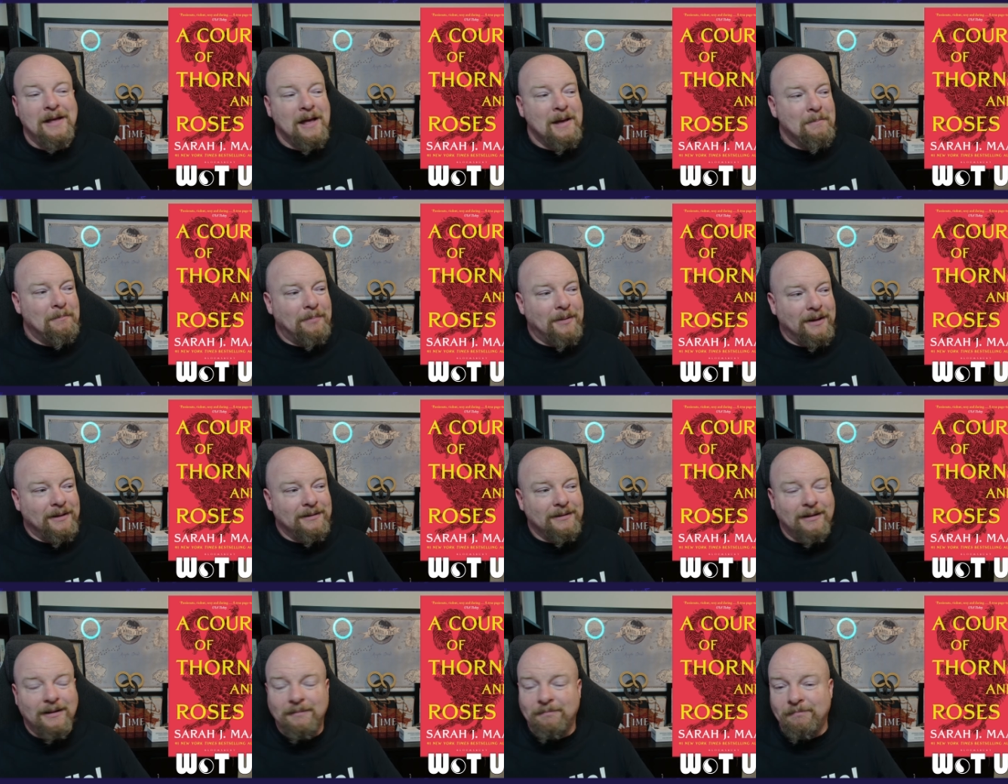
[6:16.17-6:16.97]
but
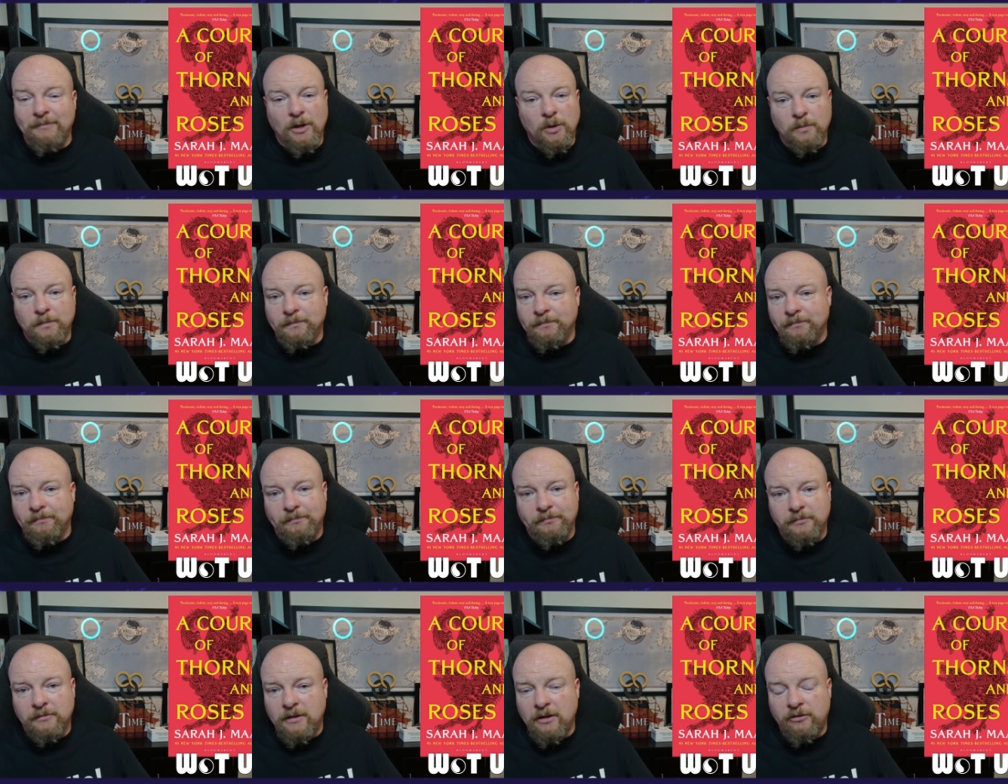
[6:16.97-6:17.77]
nope.
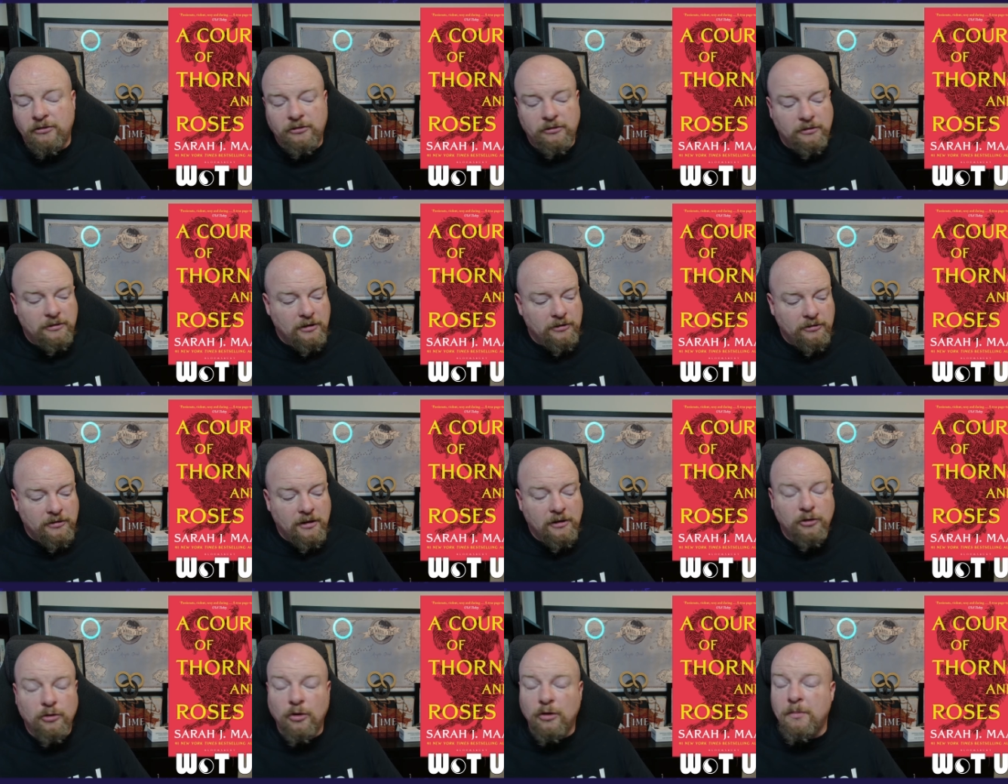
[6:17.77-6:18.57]
This this
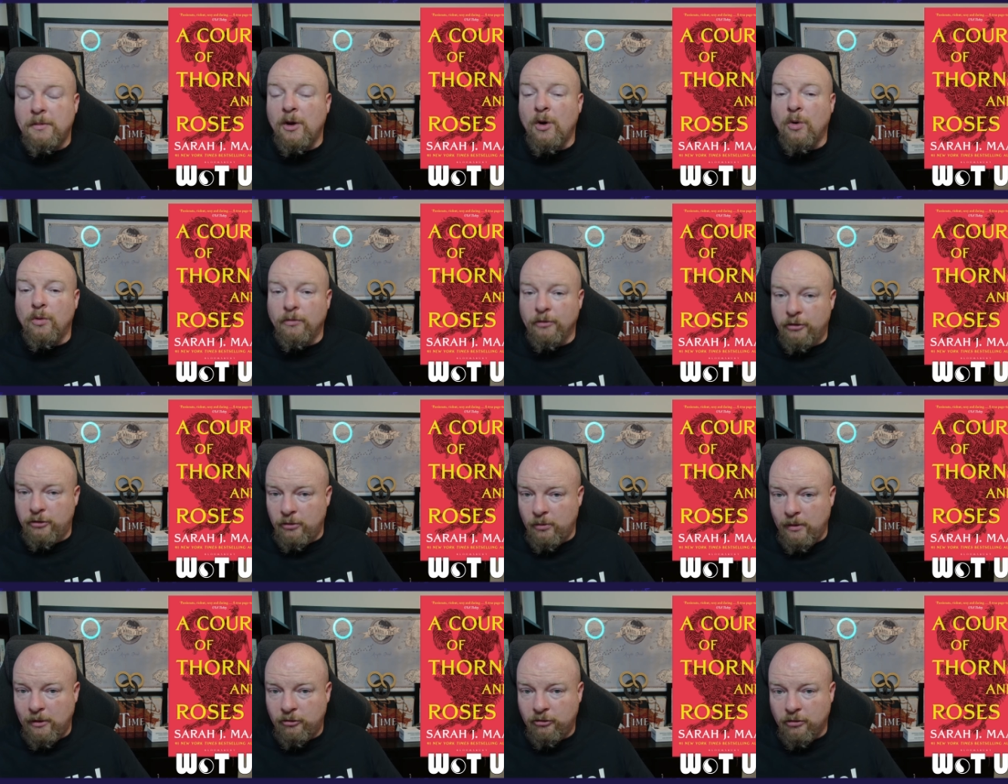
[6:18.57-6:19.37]
thing took me over two
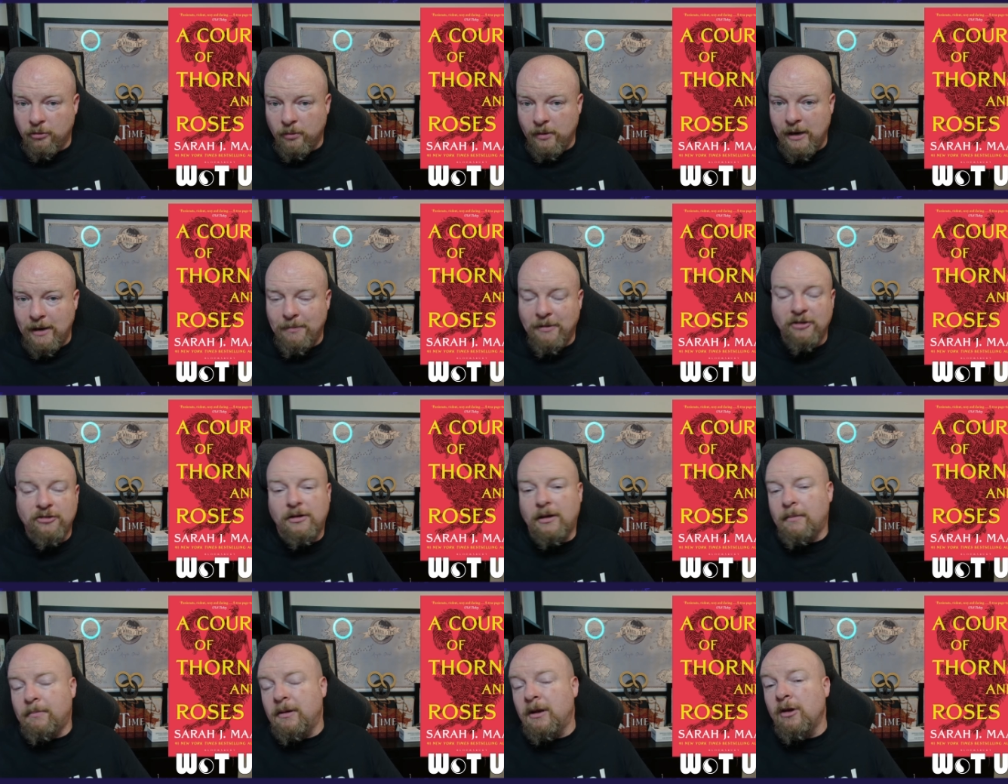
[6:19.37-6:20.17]
weeks to read because I
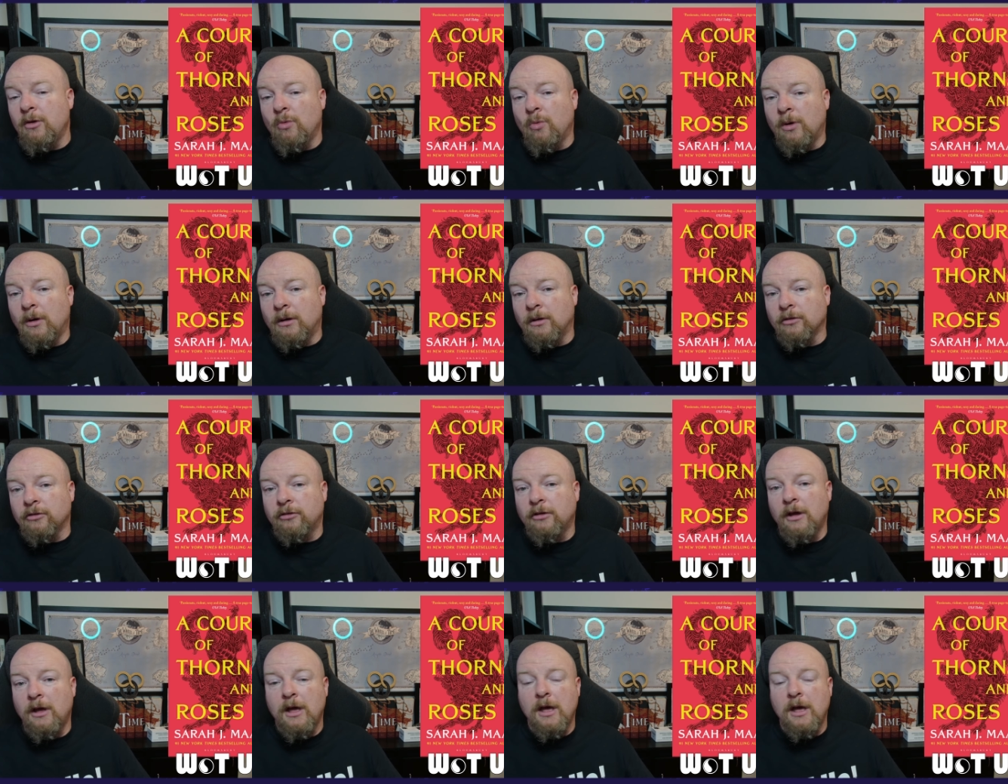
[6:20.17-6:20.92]
kept hitting walls.